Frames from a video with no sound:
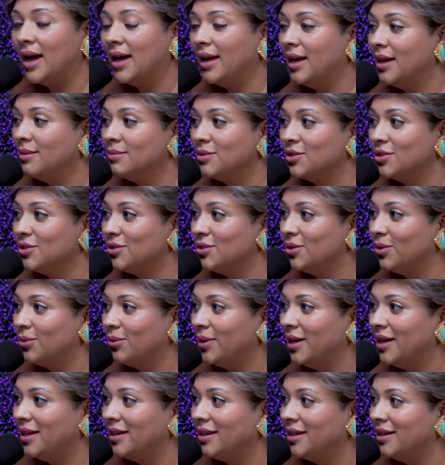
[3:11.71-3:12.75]
I am just the
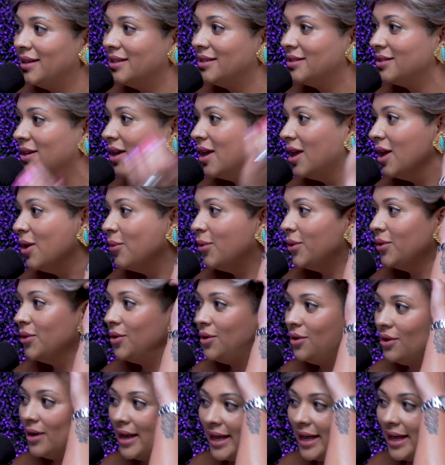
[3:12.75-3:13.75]
way it is. Whether you